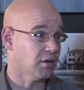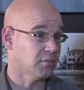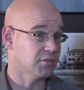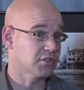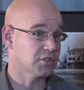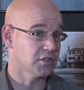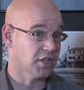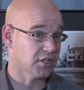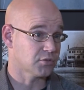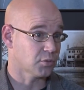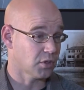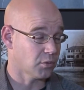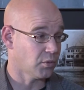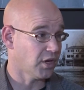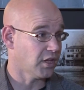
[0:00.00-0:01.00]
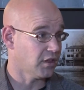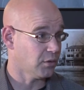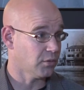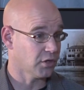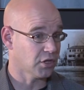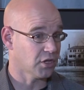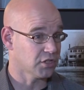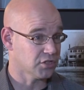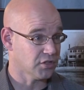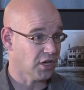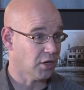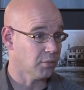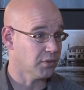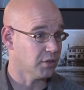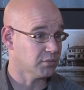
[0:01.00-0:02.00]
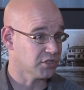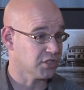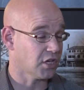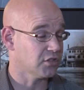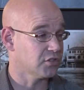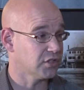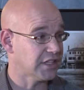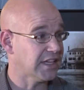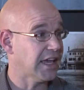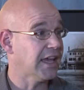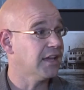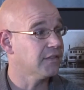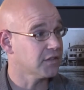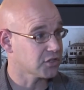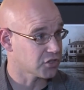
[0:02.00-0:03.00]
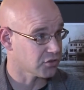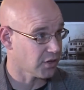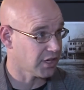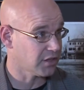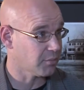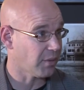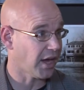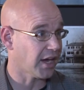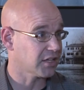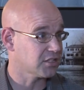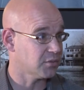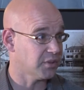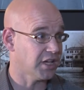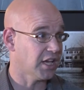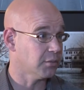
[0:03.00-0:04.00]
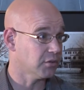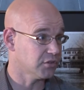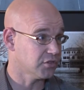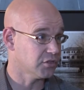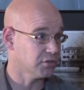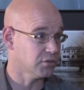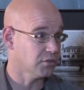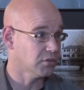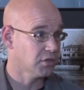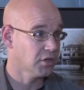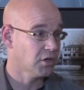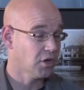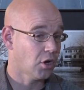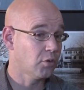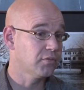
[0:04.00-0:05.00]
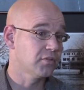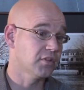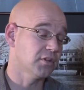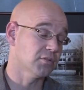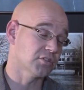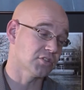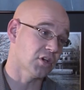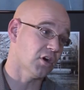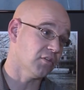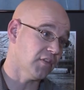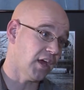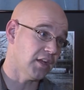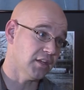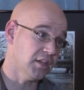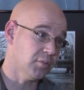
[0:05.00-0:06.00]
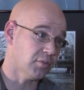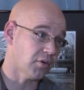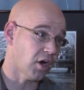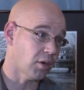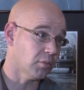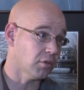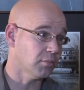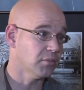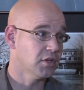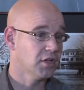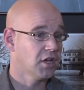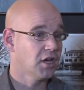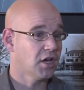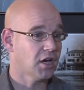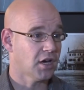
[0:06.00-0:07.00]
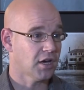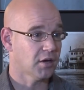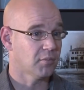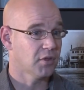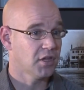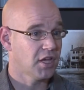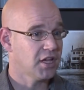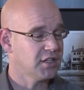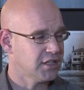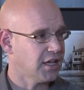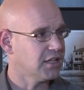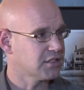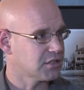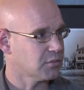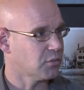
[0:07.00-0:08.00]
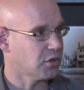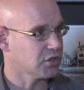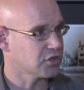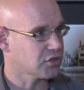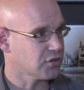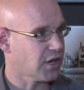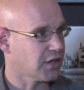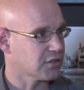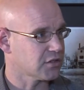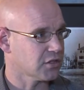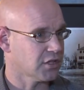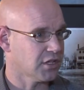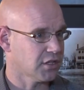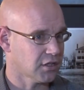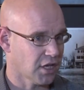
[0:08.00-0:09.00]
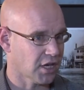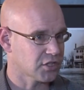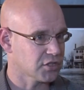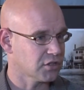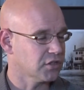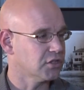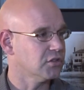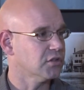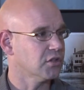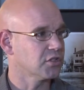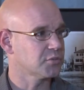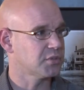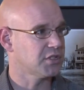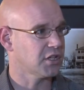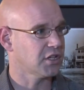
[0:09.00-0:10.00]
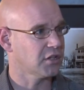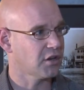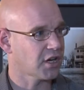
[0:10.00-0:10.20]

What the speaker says: So that's one way that we're going to help them start to gain the strength back to be able to hopefully resolve that knee problem and gain some more strength so they can actually do those particular